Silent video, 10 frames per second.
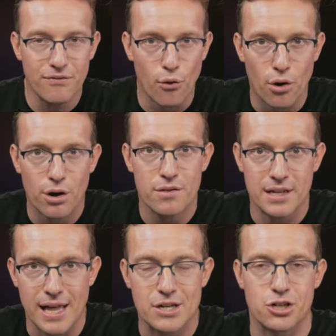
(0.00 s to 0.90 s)
before the
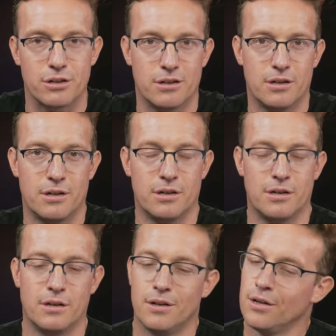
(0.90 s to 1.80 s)
election.
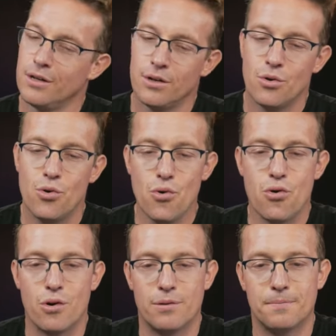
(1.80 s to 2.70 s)
Whew.
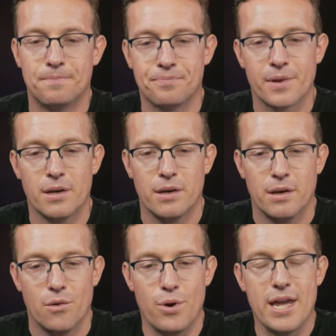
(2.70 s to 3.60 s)

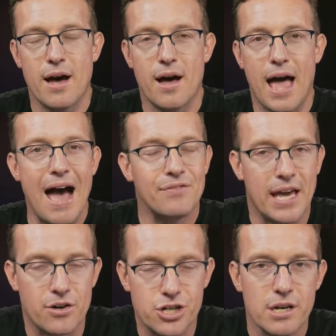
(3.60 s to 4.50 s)
We have
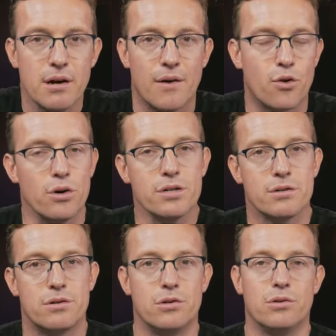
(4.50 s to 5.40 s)
the energy, of
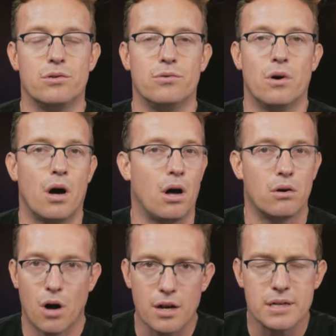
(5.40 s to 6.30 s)
course, to
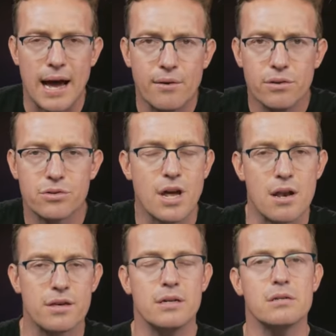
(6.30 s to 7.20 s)
hunt down those kind
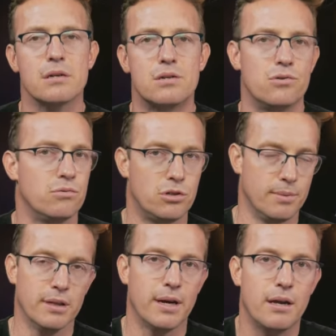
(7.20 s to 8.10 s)
of things and to
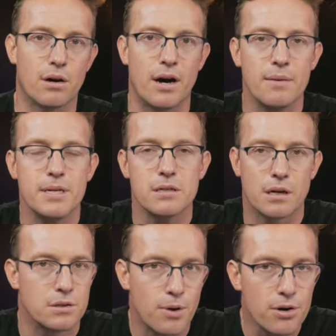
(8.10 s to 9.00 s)
humiliate our enemies
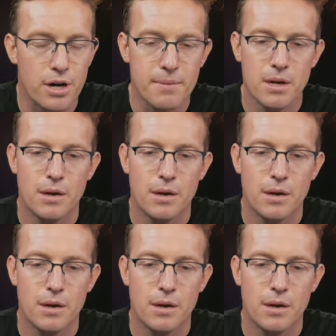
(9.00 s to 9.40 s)
on this program